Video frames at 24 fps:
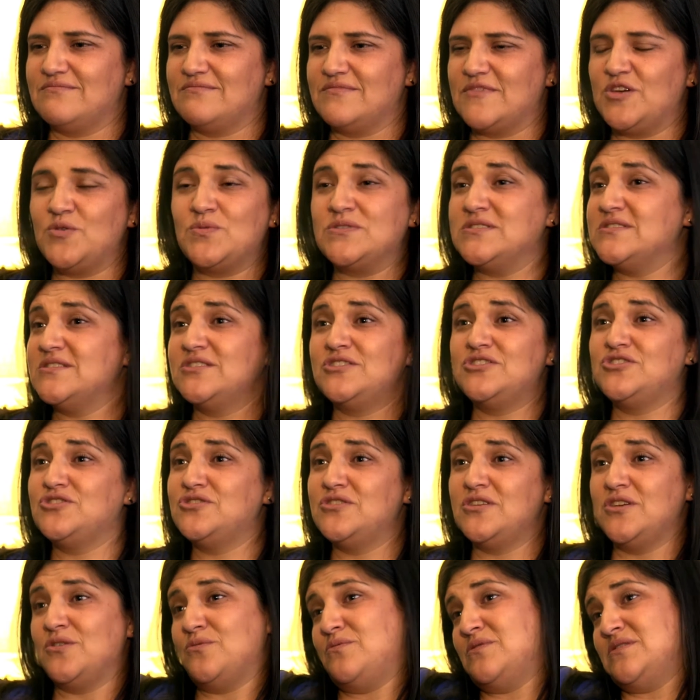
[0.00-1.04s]
it was
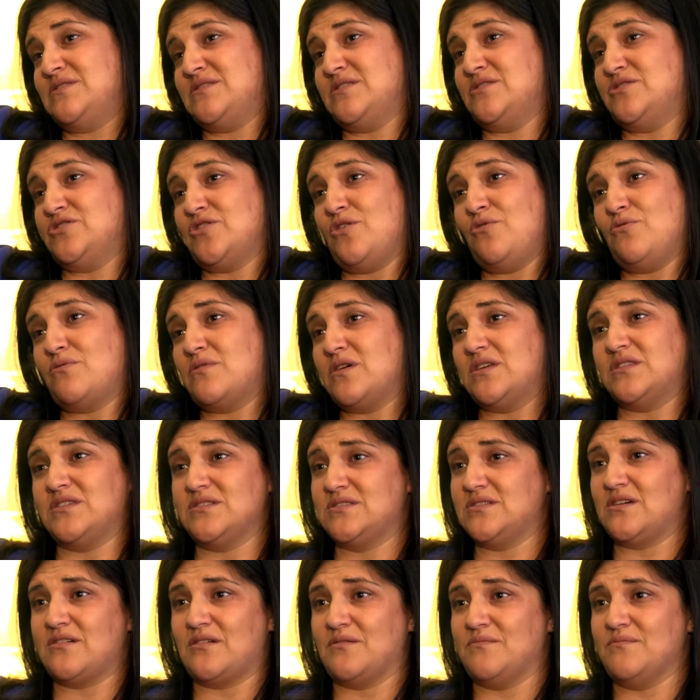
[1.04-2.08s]
a joke at the
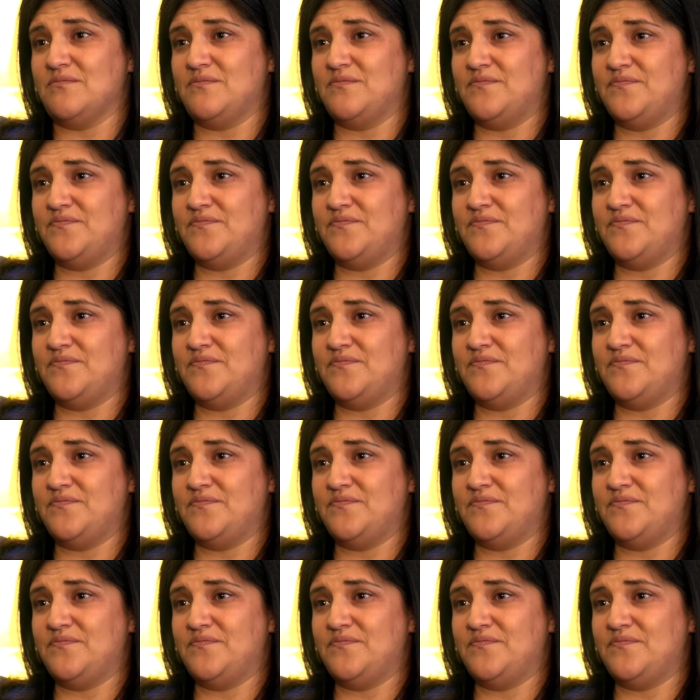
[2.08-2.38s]
time.